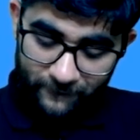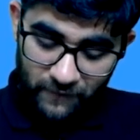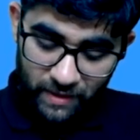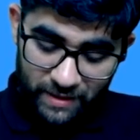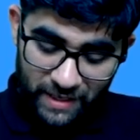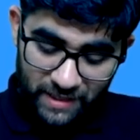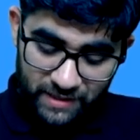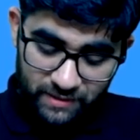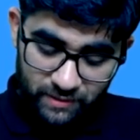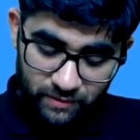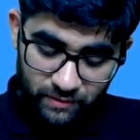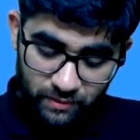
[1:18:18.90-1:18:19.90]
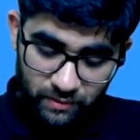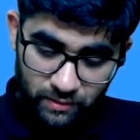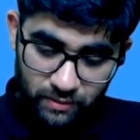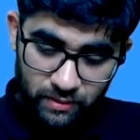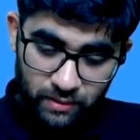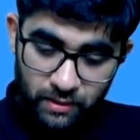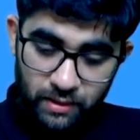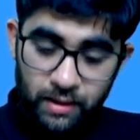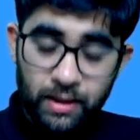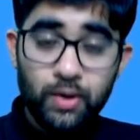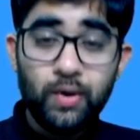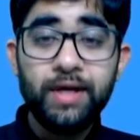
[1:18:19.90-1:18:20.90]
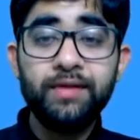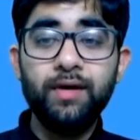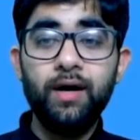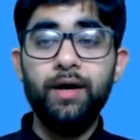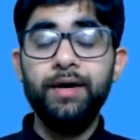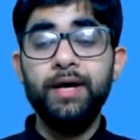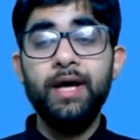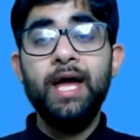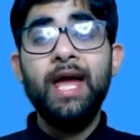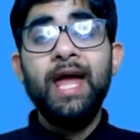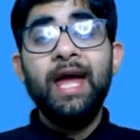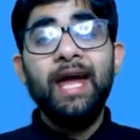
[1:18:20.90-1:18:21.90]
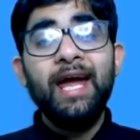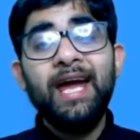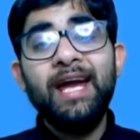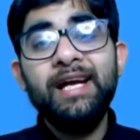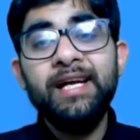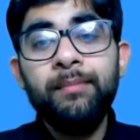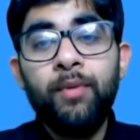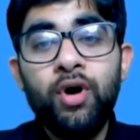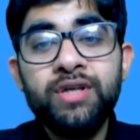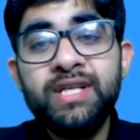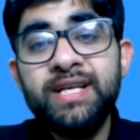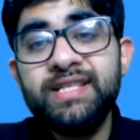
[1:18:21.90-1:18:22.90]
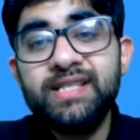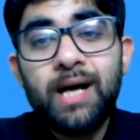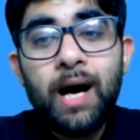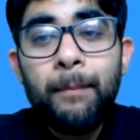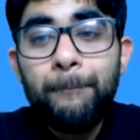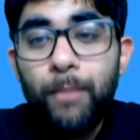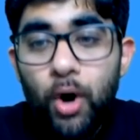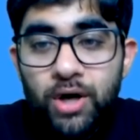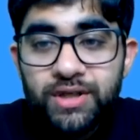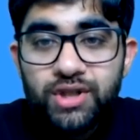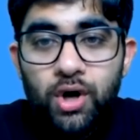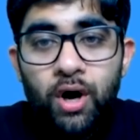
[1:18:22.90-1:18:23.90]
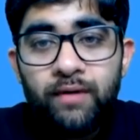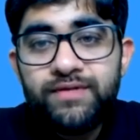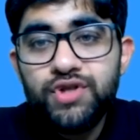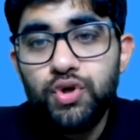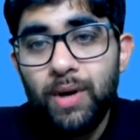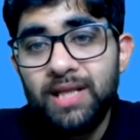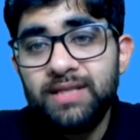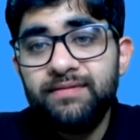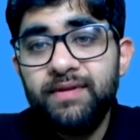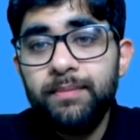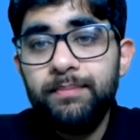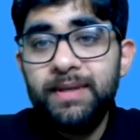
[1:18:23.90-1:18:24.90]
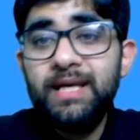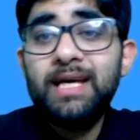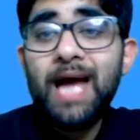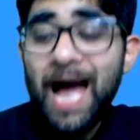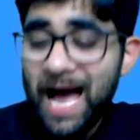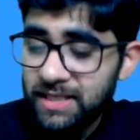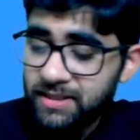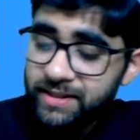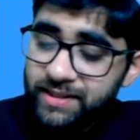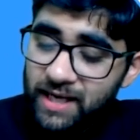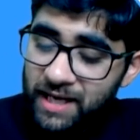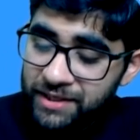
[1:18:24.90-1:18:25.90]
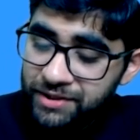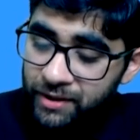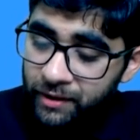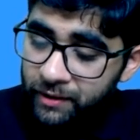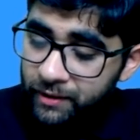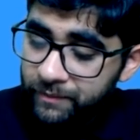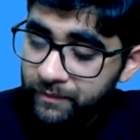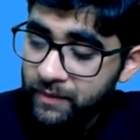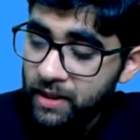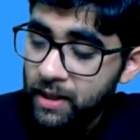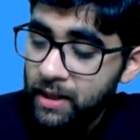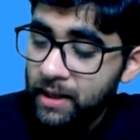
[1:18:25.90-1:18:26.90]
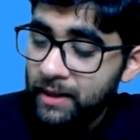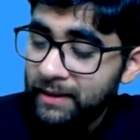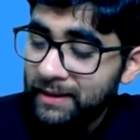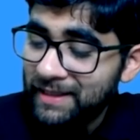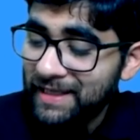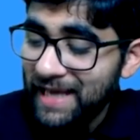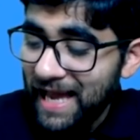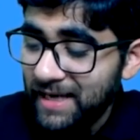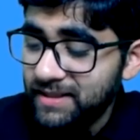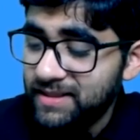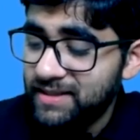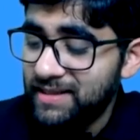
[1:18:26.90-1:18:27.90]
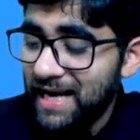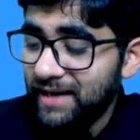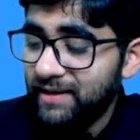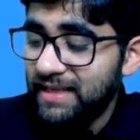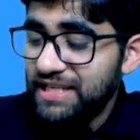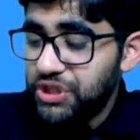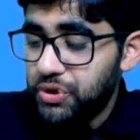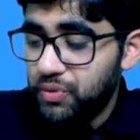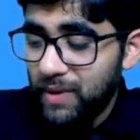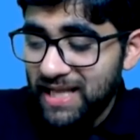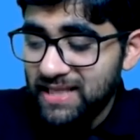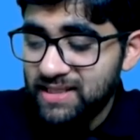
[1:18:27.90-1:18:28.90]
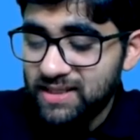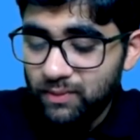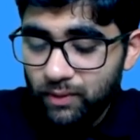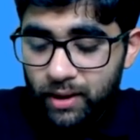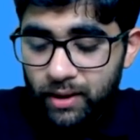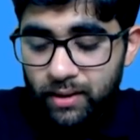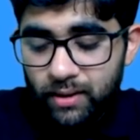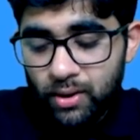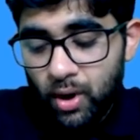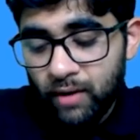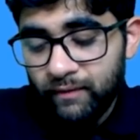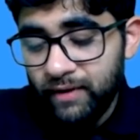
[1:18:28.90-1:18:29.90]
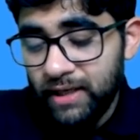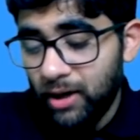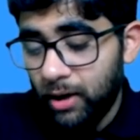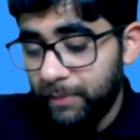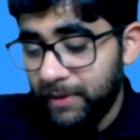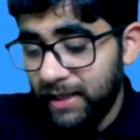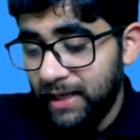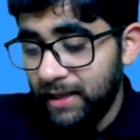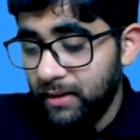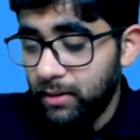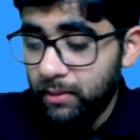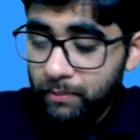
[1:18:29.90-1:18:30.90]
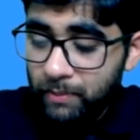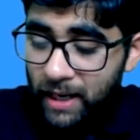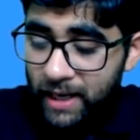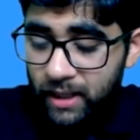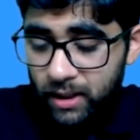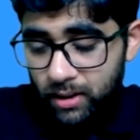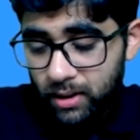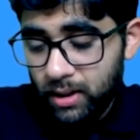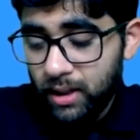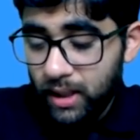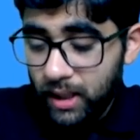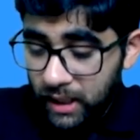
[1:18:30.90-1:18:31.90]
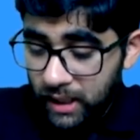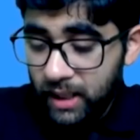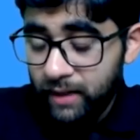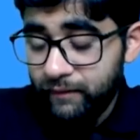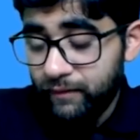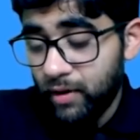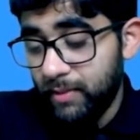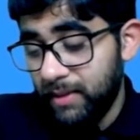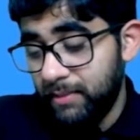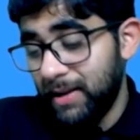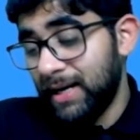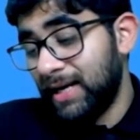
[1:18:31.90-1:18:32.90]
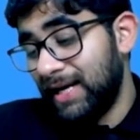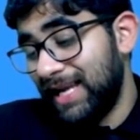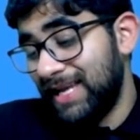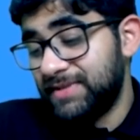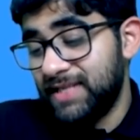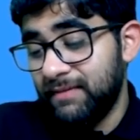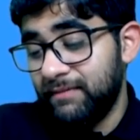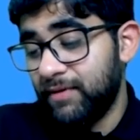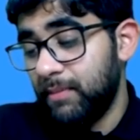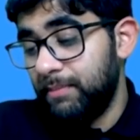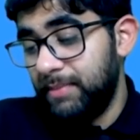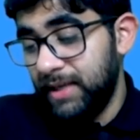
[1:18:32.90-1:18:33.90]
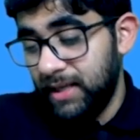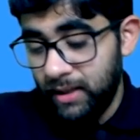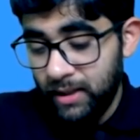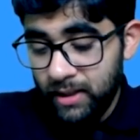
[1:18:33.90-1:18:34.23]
Next, 23rd, A deposits a box of jewels with B as his agent, alleges that the jewels were wrongfully obtained by A from him and claims them from B.